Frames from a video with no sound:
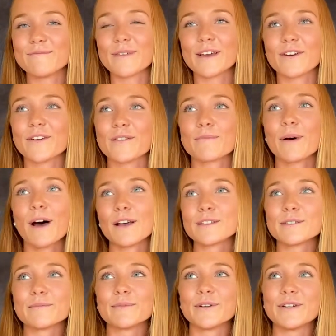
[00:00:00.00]
like all the
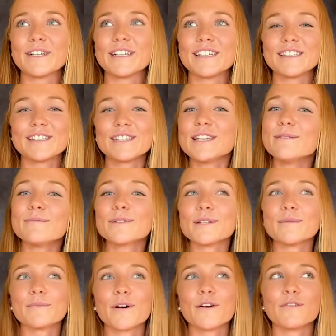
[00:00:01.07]
pasta parties, team
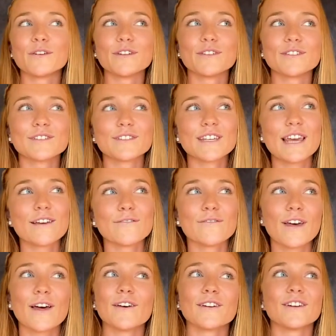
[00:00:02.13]
sleepovers, Camp
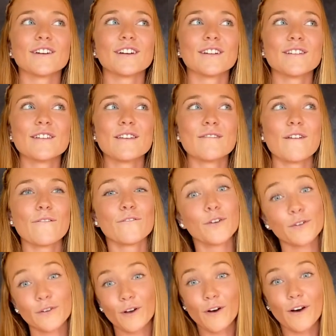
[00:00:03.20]
Fowler,
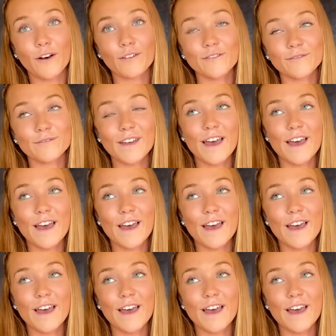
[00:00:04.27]
foot golf,